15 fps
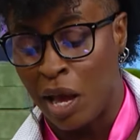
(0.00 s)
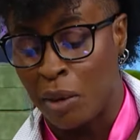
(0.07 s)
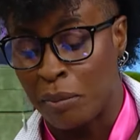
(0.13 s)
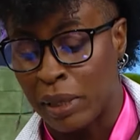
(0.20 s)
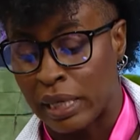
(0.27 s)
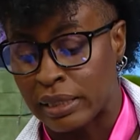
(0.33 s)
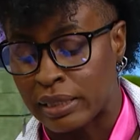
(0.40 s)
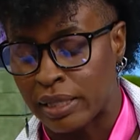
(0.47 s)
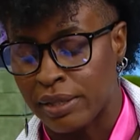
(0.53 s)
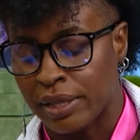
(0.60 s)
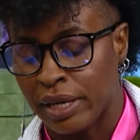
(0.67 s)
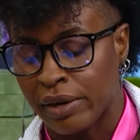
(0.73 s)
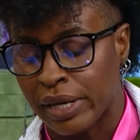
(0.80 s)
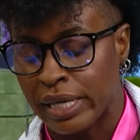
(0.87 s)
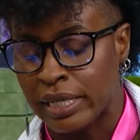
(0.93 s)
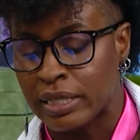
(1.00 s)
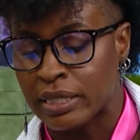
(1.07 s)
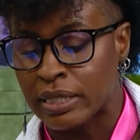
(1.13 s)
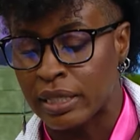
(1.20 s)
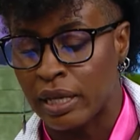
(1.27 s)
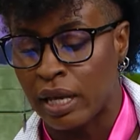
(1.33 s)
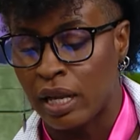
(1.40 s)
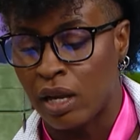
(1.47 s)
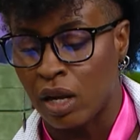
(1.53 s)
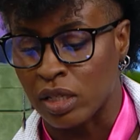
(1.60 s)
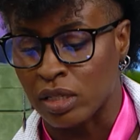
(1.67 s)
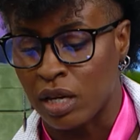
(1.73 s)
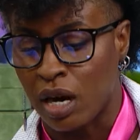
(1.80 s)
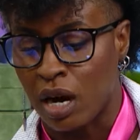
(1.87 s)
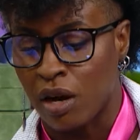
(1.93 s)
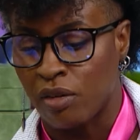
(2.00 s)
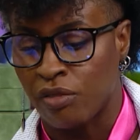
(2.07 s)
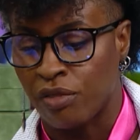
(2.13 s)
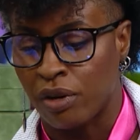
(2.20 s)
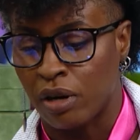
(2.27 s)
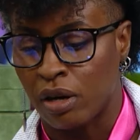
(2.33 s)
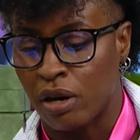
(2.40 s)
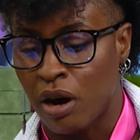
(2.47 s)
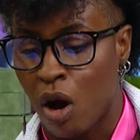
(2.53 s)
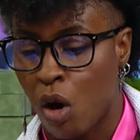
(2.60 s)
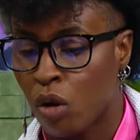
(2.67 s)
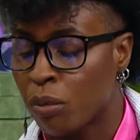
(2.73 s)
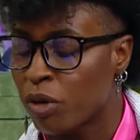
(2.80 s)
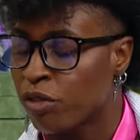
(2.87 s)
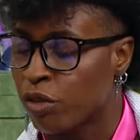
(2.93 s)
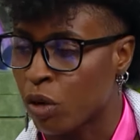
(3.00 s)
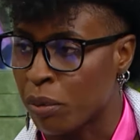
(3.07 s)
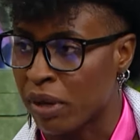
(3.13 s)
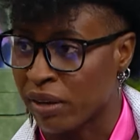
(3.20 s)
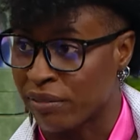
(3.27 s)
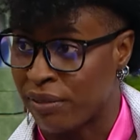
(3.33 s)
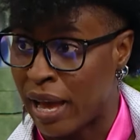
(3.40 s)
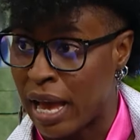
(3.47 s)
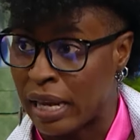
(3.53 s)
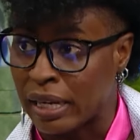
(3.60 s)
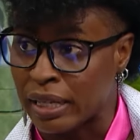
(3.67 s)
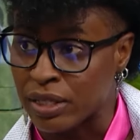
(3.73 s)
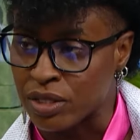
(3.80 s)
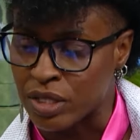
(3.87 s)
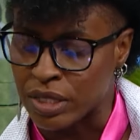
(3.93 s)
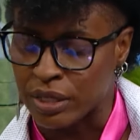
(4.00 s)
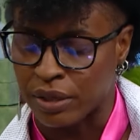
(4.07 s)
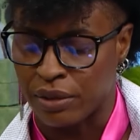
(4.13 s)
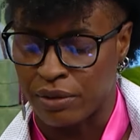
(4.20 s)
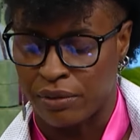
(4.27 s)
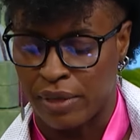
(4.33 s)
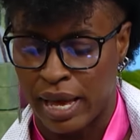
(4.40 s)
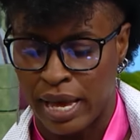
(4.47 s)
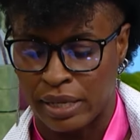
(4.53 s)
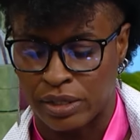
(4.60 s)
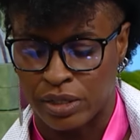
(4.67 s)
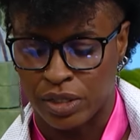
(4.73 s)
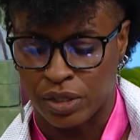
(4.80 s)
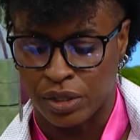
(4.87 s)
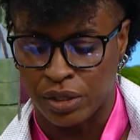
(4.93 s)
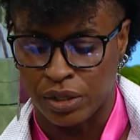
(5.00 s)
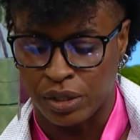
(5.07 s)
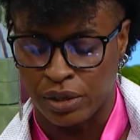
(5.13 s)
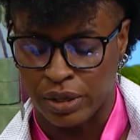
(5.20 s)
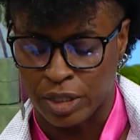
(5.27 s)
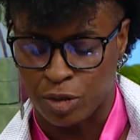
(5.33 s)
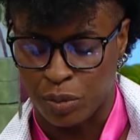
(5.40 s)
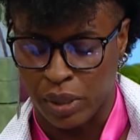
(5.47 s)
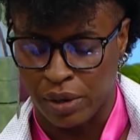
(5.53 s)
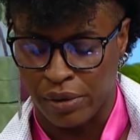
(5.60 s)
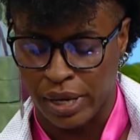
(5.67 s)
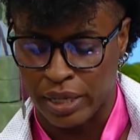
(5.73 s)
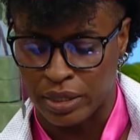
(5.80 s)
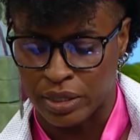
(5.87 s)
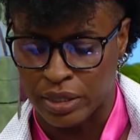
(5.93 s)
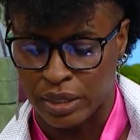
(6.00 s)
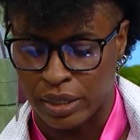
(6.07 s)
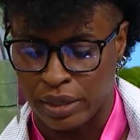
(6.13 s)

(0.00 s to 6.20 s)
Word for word: But there is a lot of uh, homophobic violence uh, that uh, you experience